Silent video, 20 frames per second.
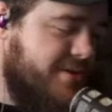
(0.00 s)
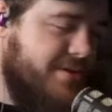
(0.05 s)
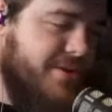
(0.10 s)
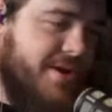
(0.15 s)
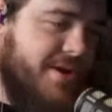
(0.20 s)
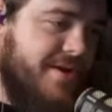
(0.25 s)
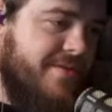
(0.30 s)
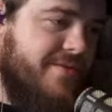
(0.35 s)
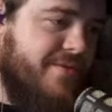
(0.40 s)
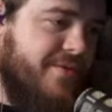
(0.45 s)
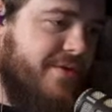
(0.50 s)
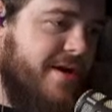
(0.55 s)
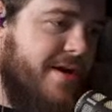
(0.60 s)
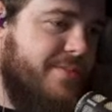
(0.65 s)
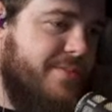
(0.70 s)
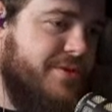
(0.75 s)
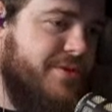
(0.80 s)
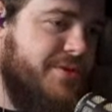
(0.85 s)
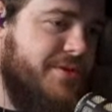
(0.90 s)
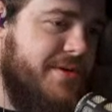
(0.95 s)
looking for an
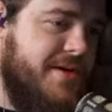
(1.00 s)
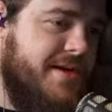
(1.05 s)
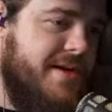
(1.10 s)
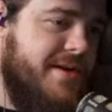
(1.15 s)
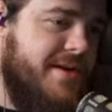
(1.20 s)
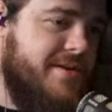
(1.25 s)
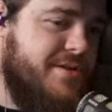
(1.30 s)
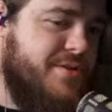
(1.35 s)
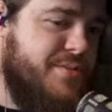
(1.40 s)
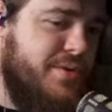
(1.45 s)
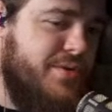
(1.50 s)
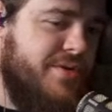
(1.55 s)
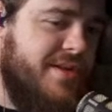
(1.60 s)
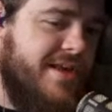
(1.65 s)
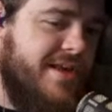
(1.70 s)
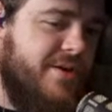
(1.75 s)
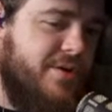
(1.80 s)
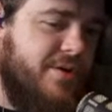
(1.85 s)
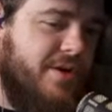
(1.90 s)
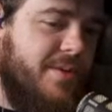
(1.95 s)
opportunity to smoke
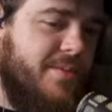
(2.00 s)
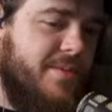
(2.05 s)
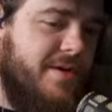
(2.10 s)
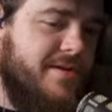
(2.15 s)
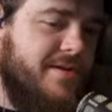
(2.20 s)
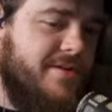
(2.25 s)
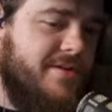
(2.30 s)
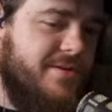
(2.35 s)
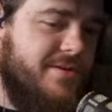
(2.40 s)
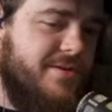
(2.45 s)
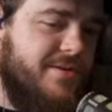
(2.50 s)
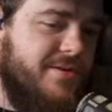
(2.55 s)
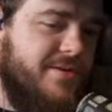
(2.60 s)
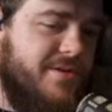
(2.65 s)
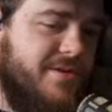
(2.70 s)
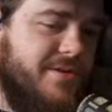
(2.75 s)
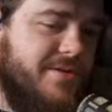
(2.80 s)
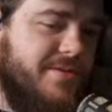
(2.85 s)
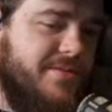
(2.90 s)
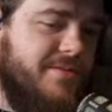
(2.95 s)
that Cookie Monster. So,